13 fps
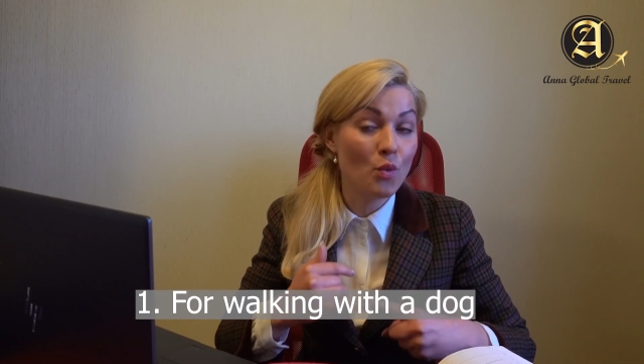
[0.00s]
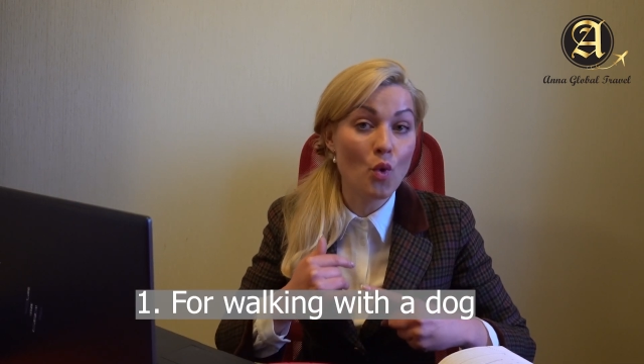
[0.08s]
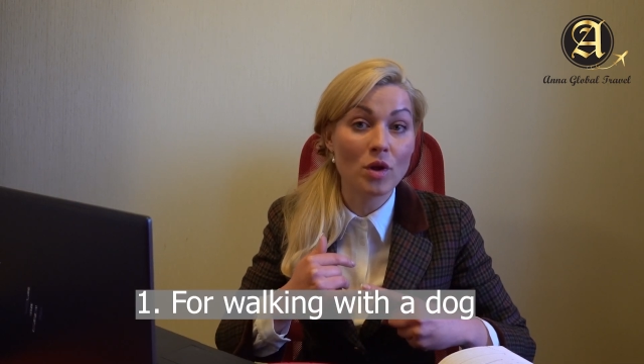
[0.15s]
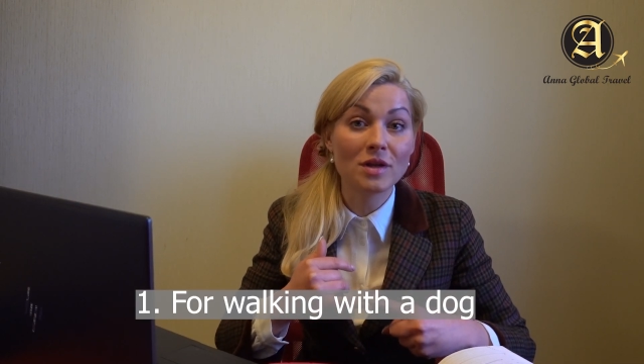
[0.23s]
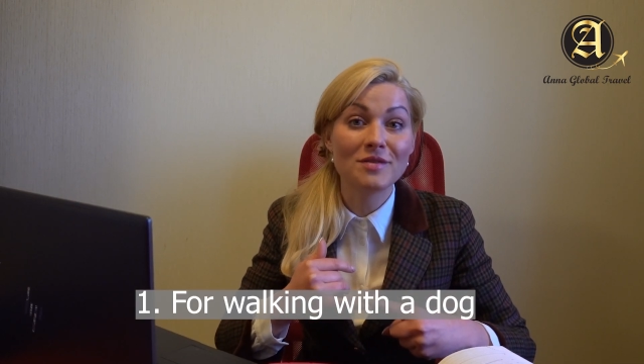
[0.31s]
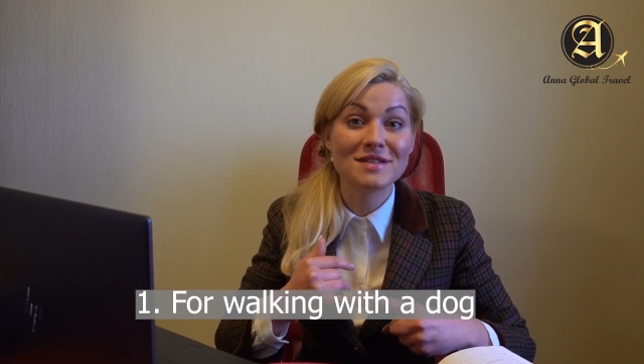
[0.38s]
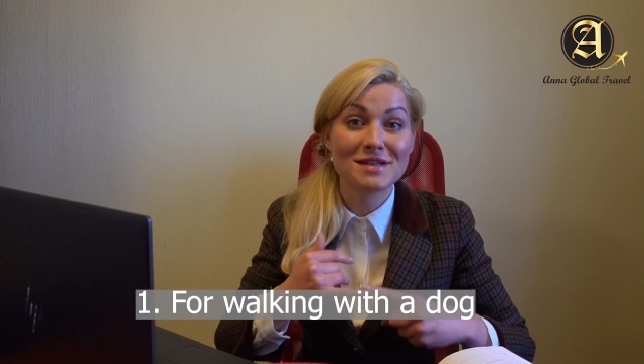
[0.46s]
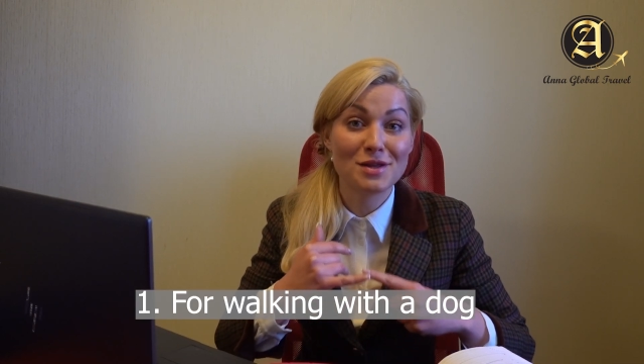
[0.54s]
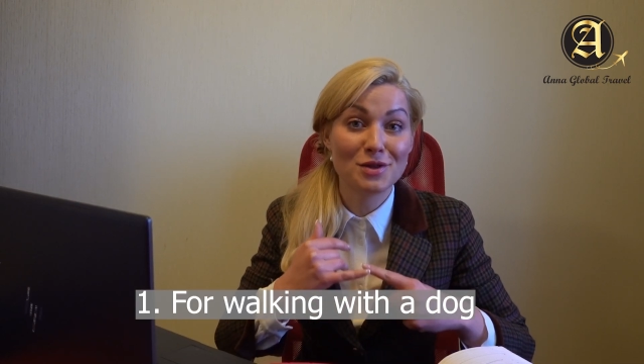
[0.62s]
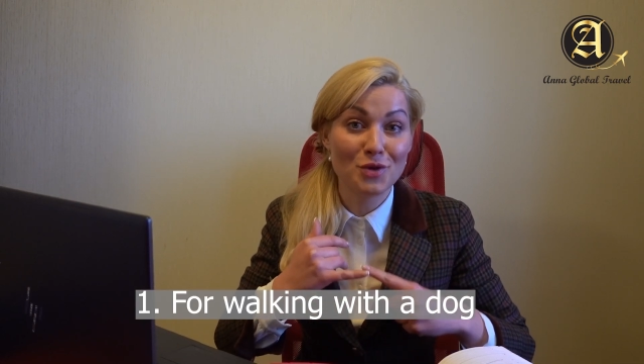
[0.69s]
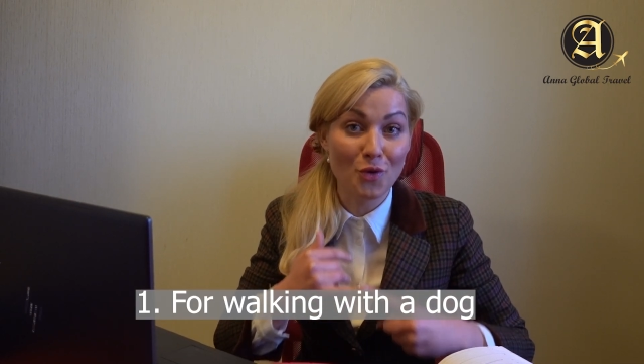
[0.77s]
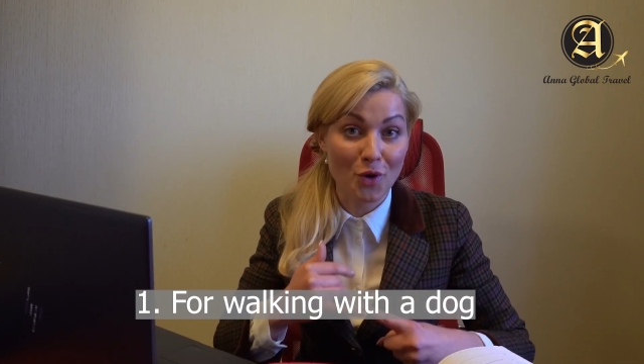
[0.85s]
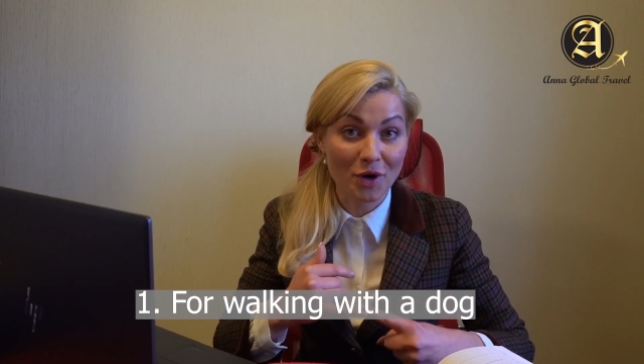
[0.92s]
walk with the
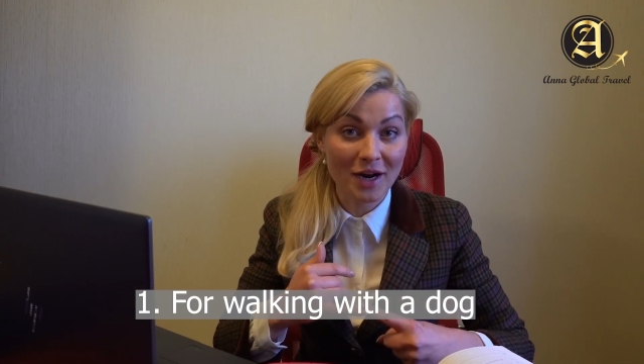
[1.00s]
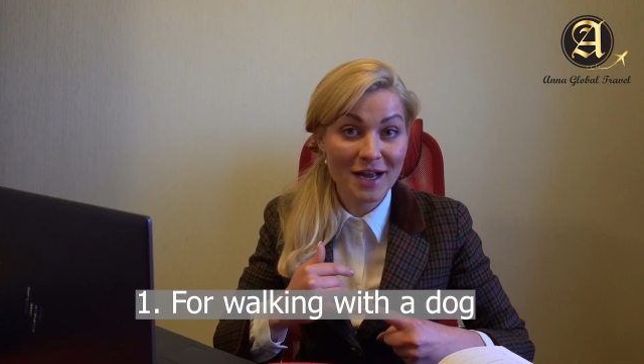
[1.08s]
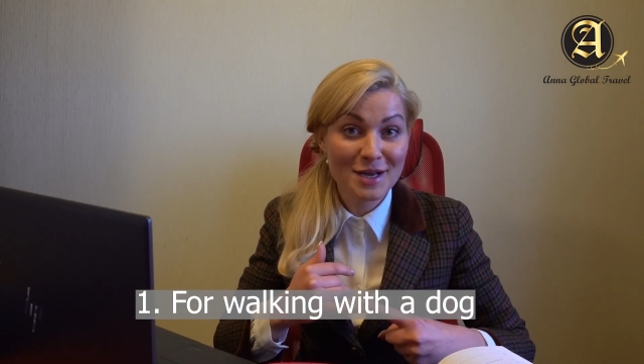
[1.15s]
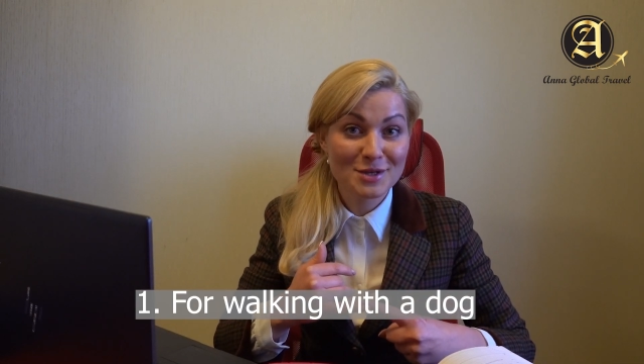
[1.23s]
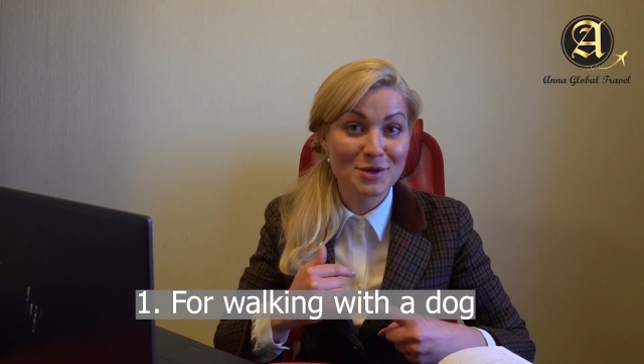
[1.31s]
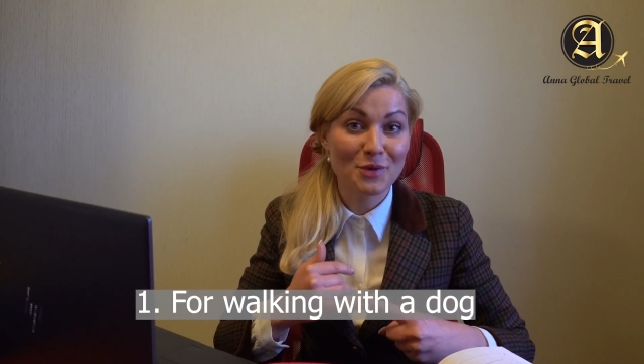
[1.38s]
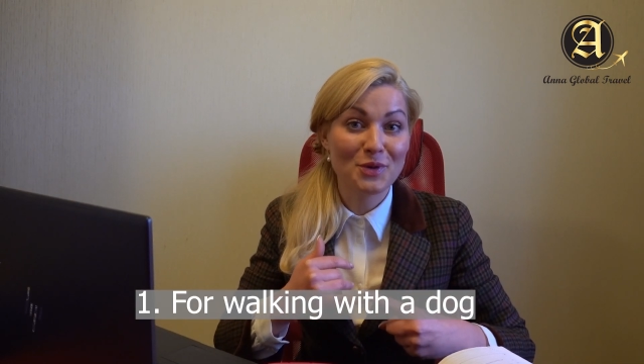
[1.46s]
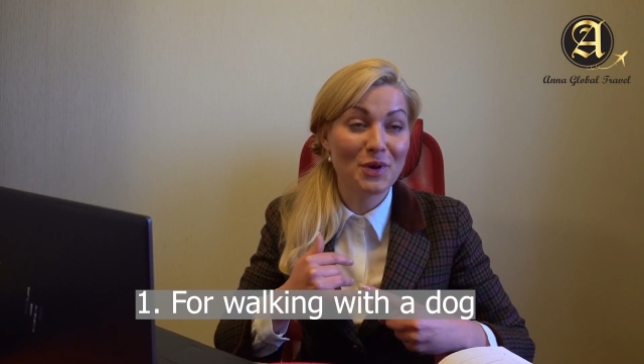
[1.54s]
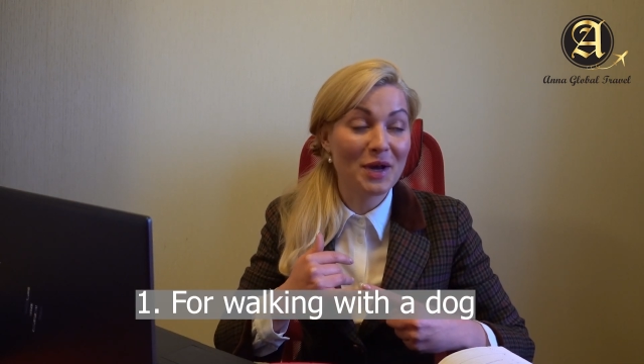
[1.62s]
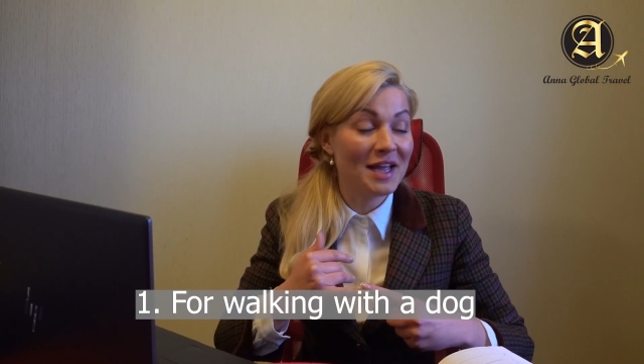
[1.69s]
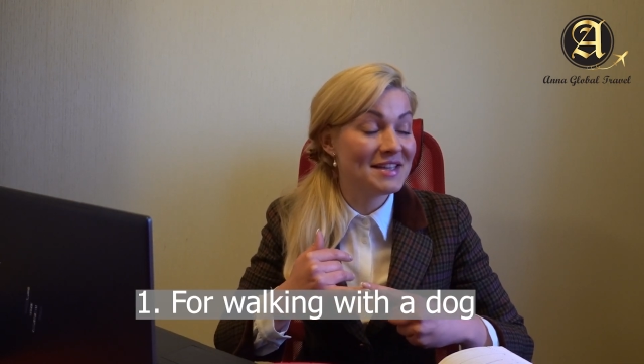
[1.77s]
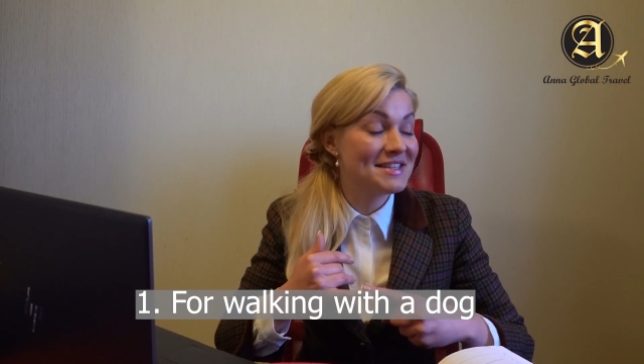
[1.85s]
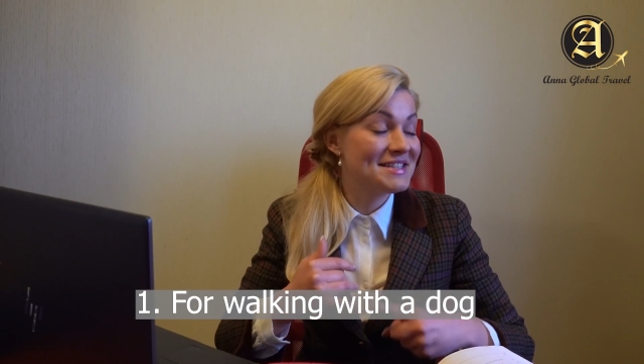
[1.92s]
dog. So you
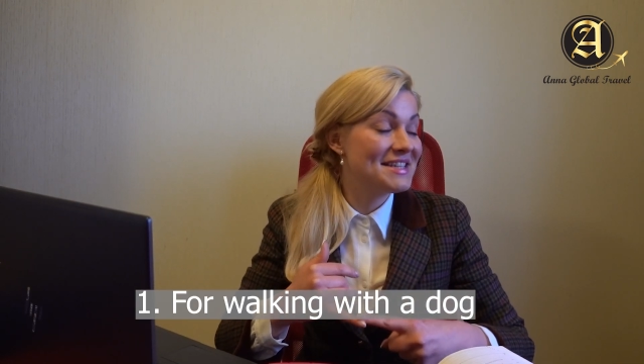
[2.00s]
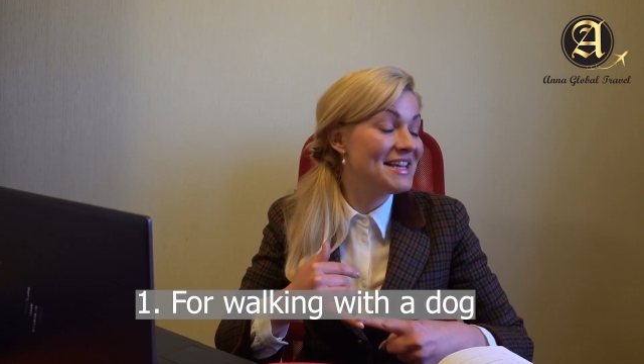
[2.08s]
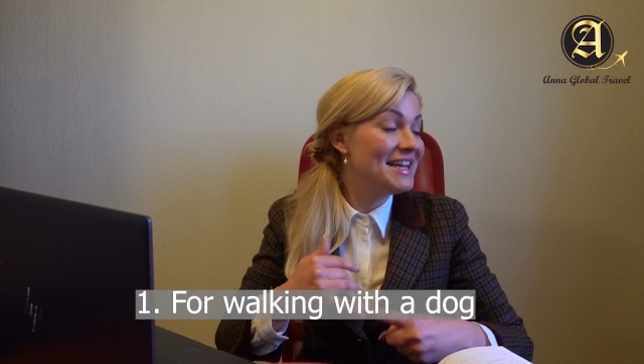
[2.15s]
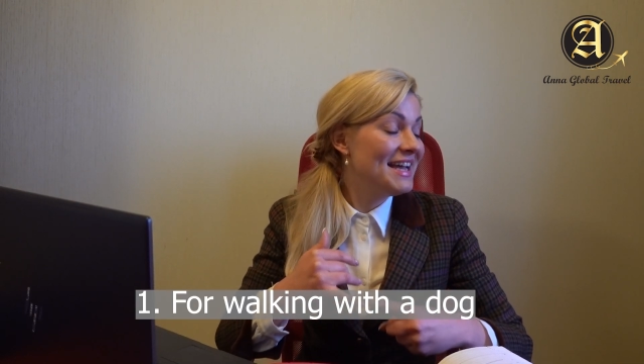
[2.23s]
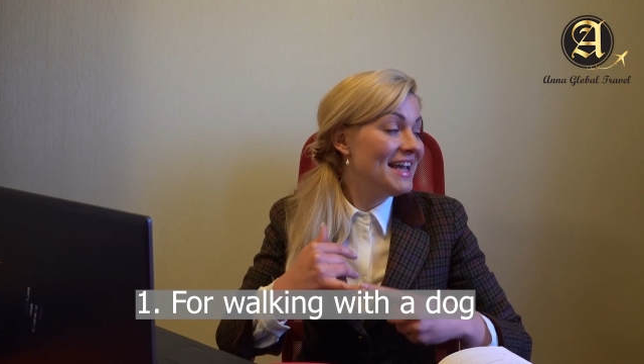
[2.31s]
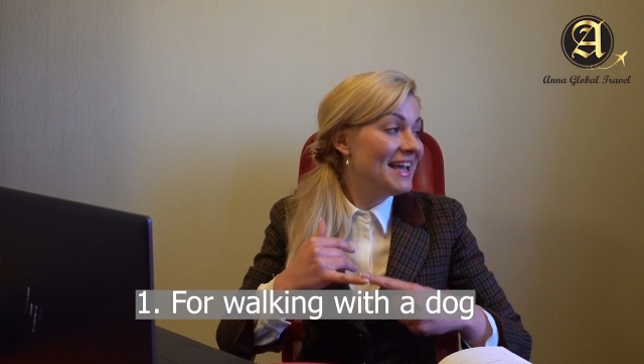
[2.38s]
can see